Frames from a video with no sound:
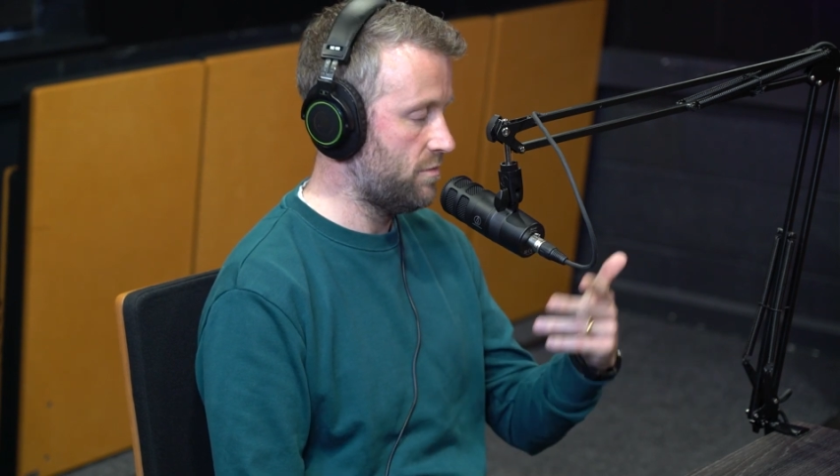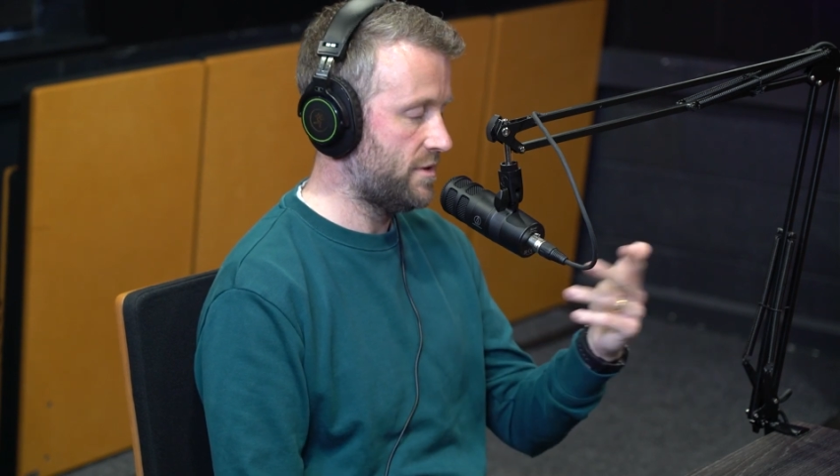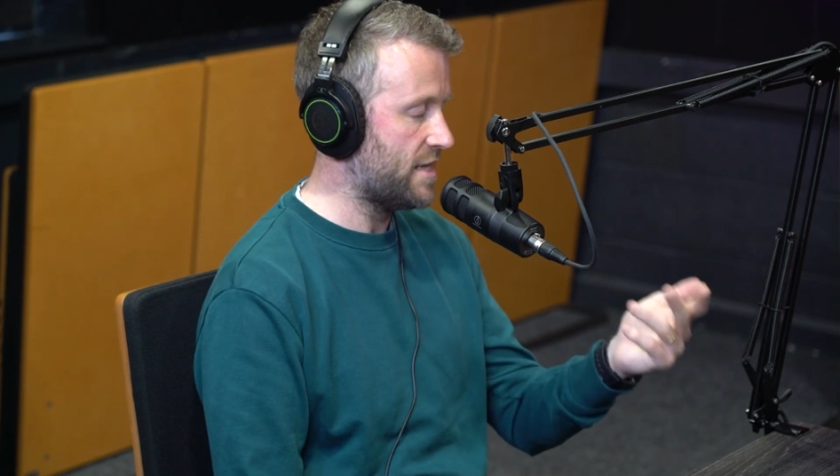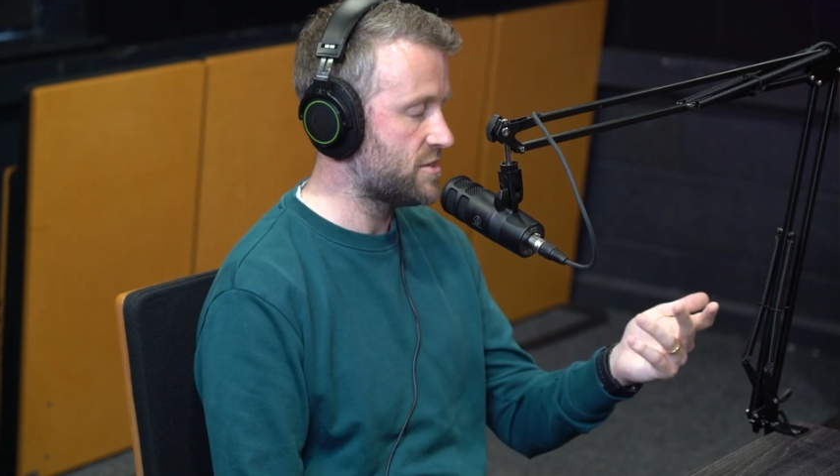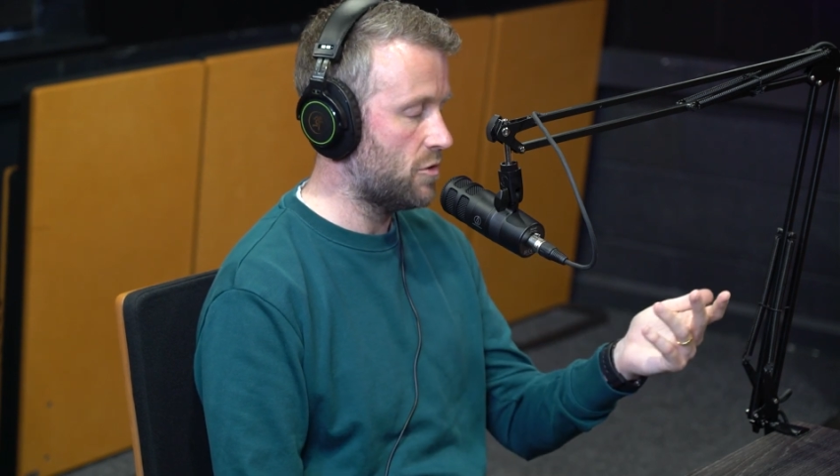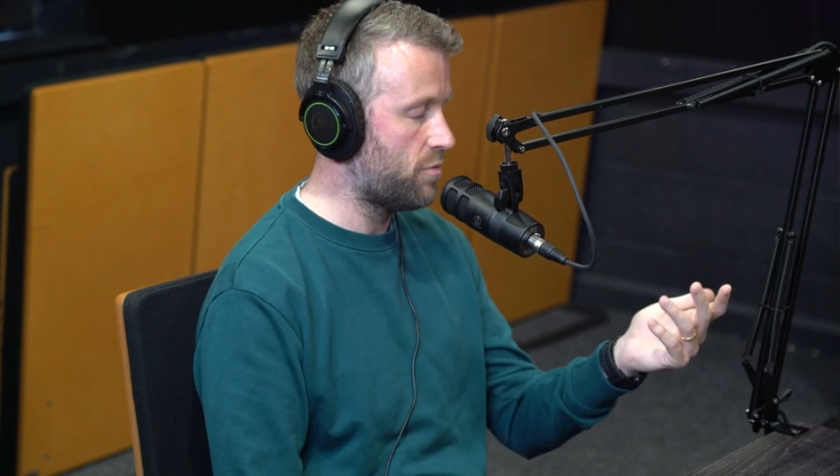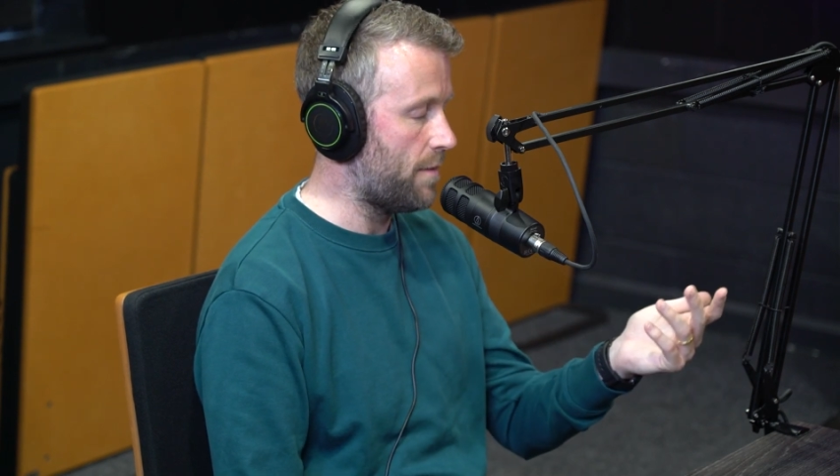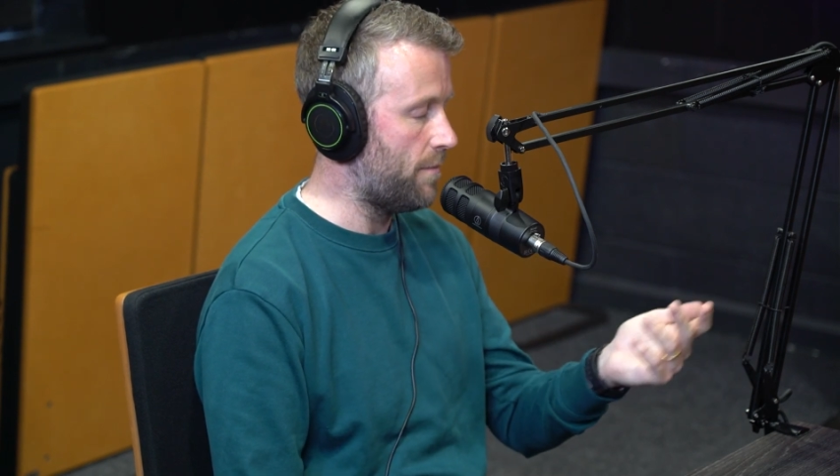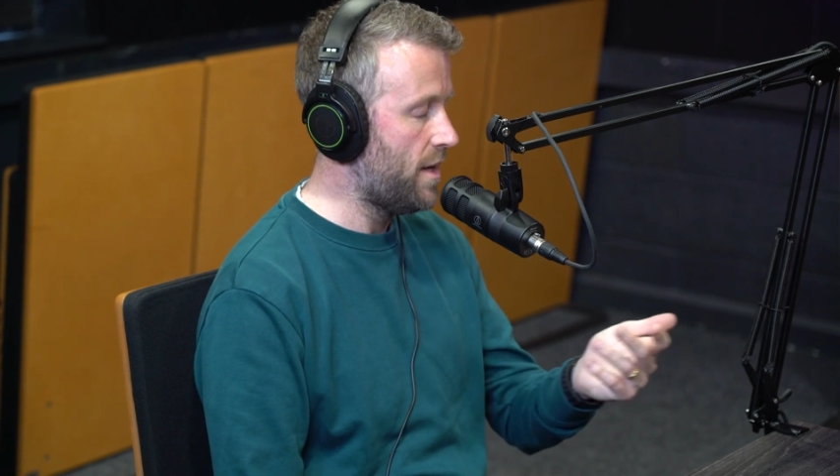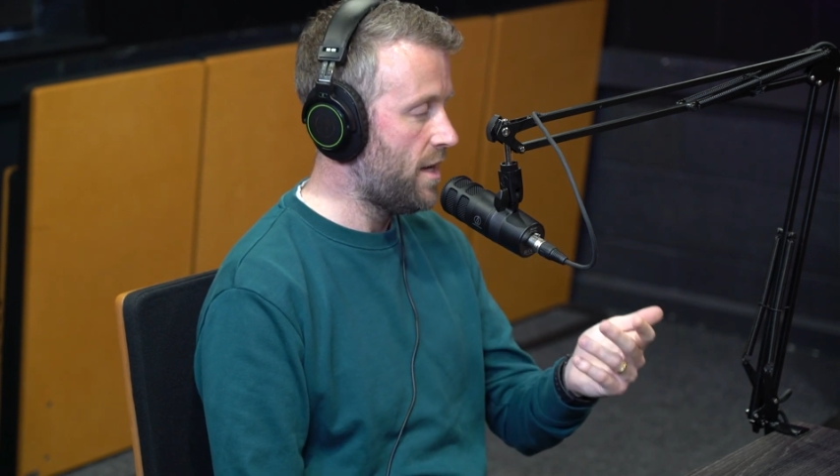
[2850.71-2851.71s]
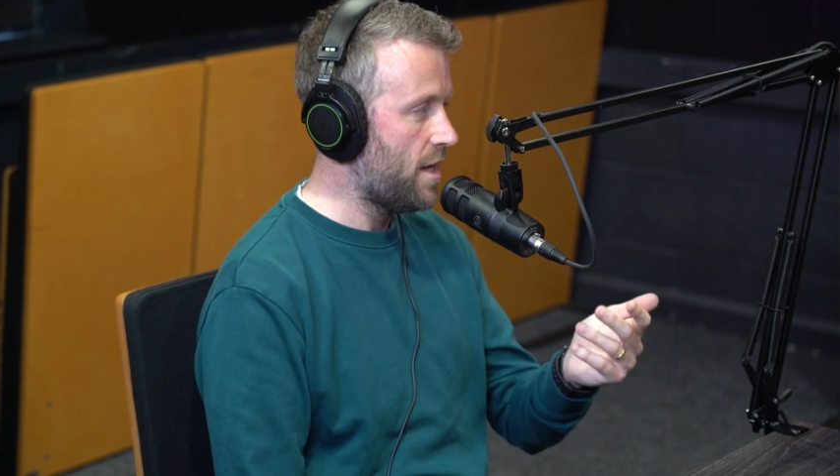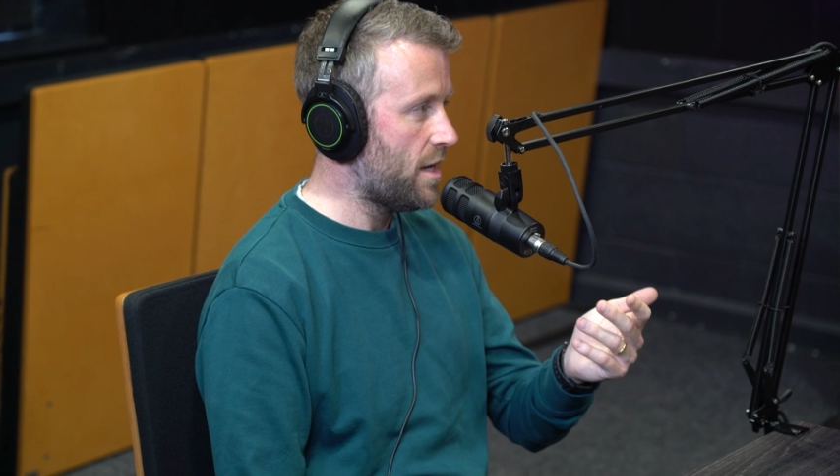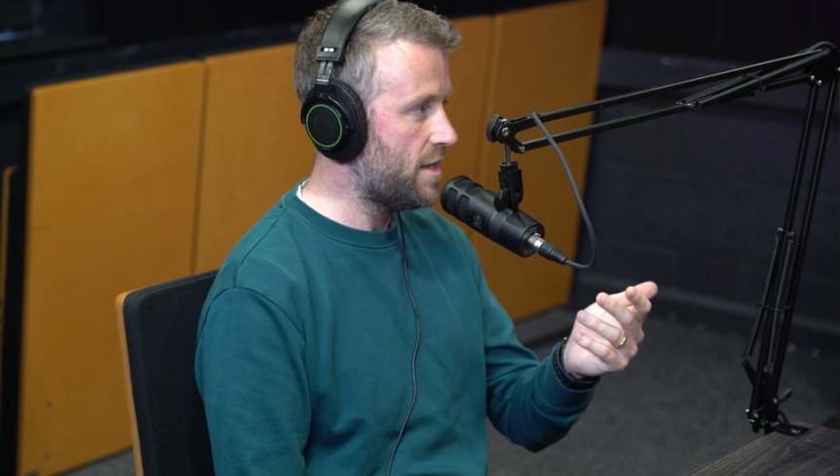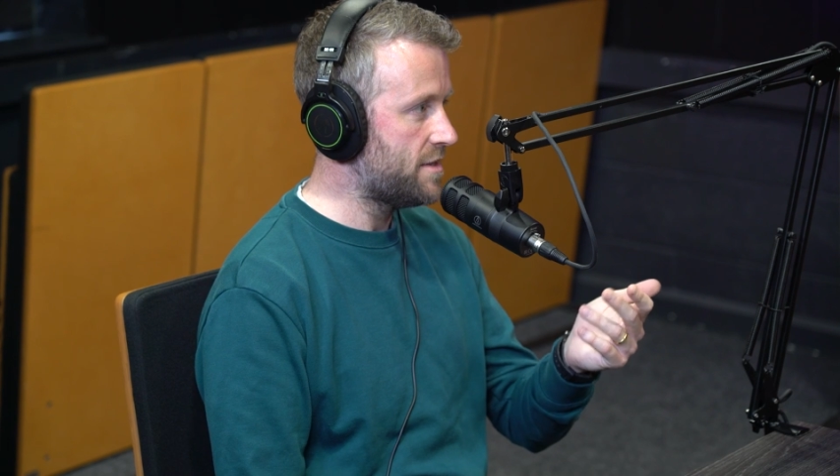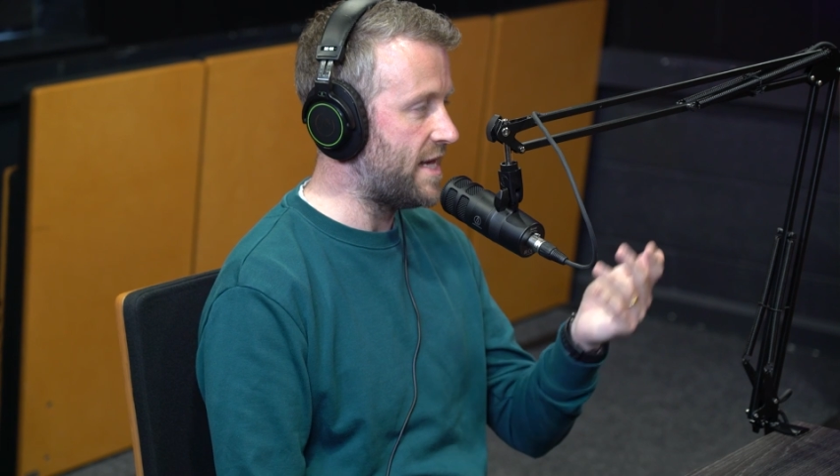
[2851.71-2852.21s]
that's no problem,
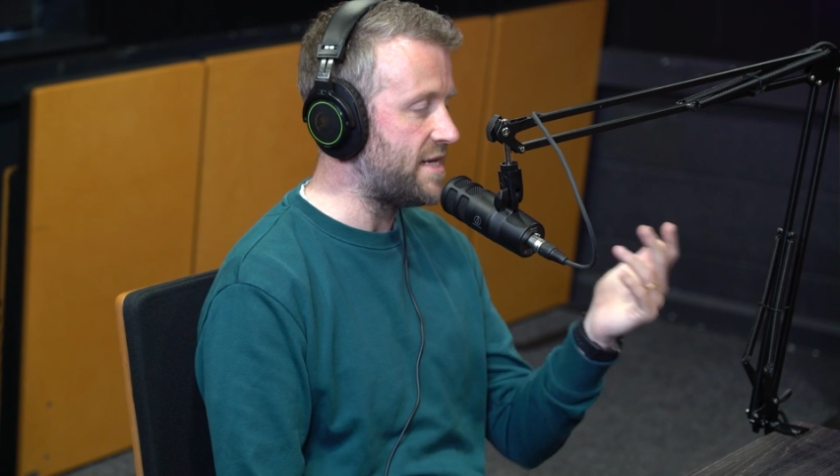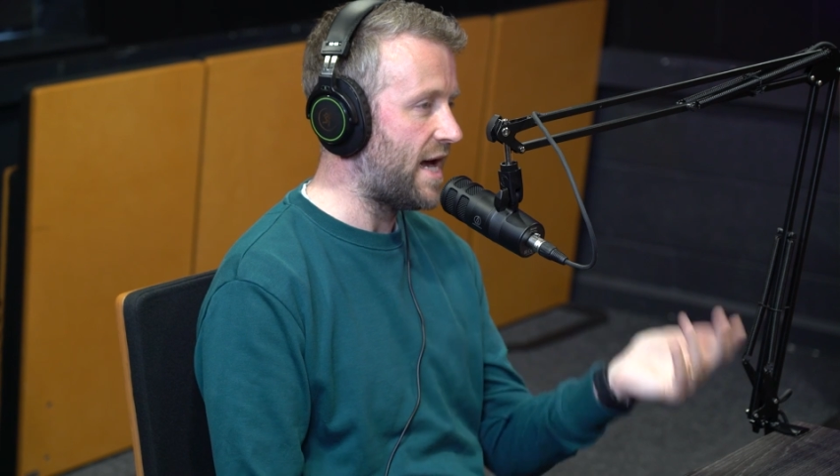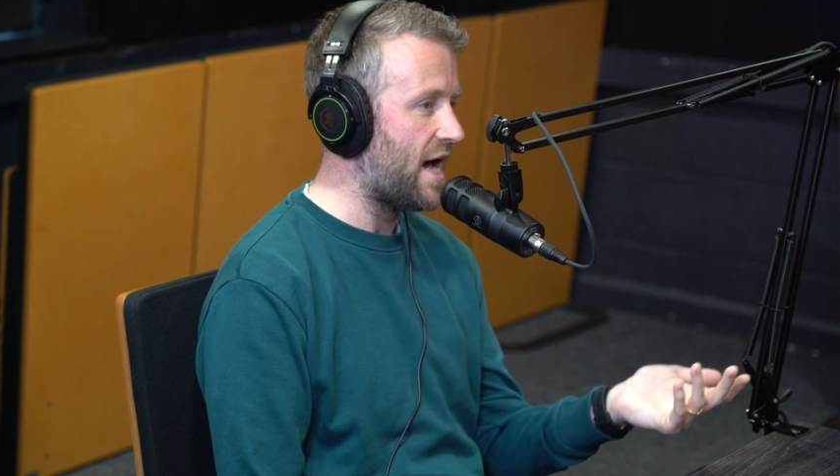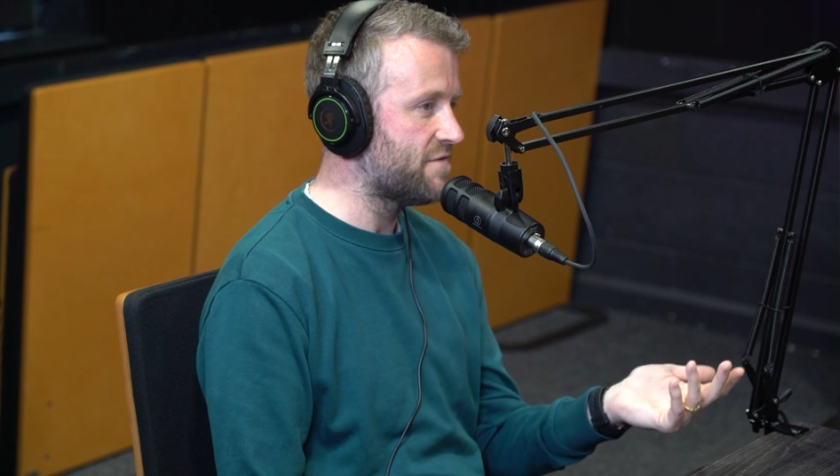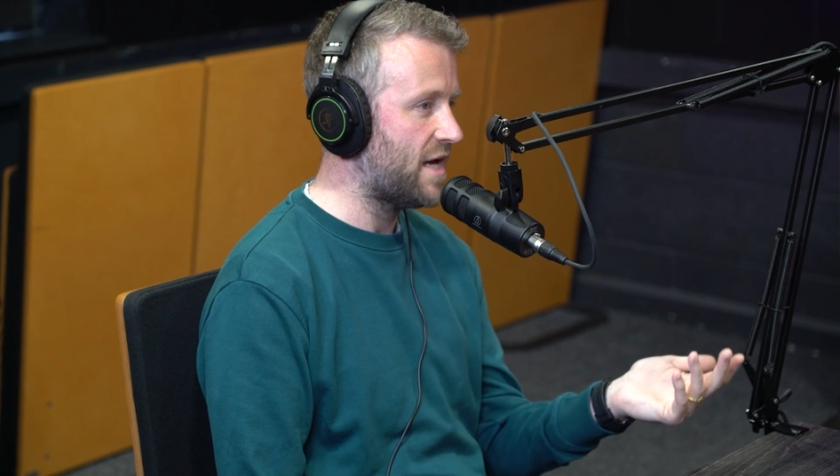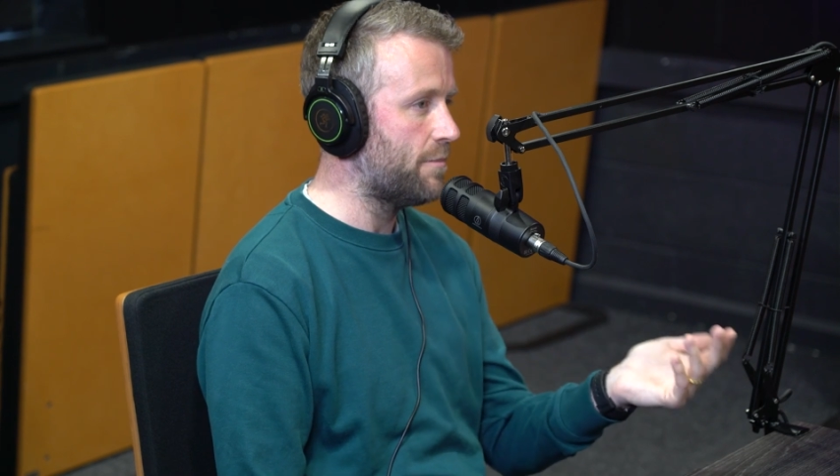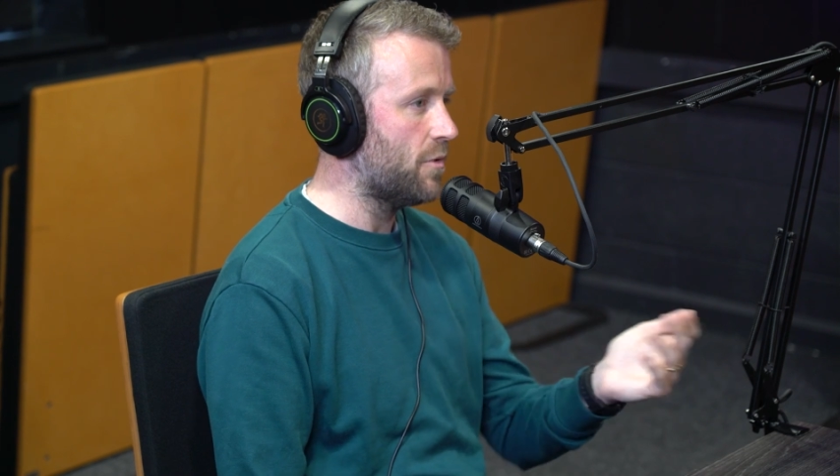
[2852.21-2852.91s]
then you have that.